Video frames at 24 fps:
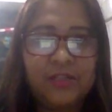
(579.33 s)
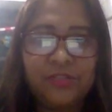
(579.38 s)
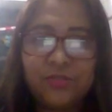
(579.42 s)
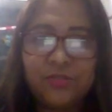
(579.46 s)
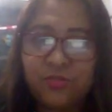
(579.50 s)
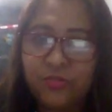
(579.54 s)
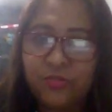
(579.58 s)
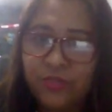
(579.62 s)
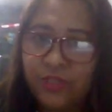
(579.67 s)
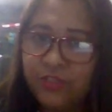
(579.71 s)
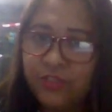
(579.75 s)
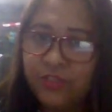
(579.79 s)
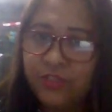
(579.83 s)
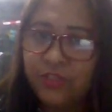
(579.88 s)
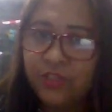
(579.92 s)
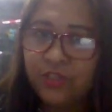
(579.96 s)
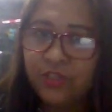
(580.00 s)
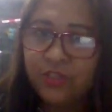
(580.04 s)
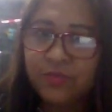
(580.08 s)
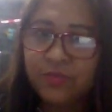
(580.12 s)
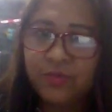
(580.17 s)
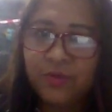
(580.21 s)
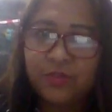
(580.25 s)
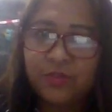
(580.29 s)
Students are
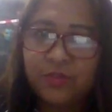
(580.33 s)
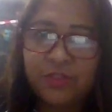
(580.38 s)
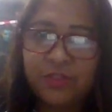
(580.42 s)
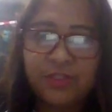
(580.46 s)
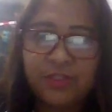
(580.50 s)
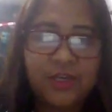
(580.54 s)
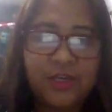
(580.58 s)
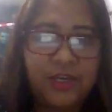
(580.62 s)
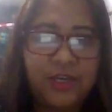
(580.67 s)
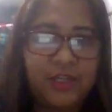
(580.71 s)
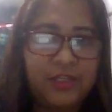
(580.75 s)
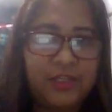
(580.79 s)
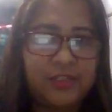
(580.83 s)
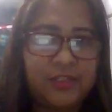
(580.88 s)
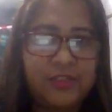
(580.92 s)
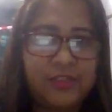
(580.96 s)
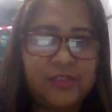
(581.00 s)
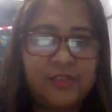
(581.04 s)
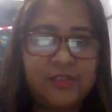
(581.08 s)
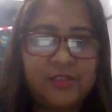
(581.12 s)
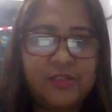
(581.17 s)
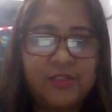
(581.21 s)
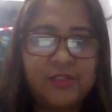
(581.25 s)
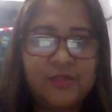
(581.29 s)
exposed and guided.
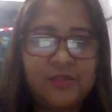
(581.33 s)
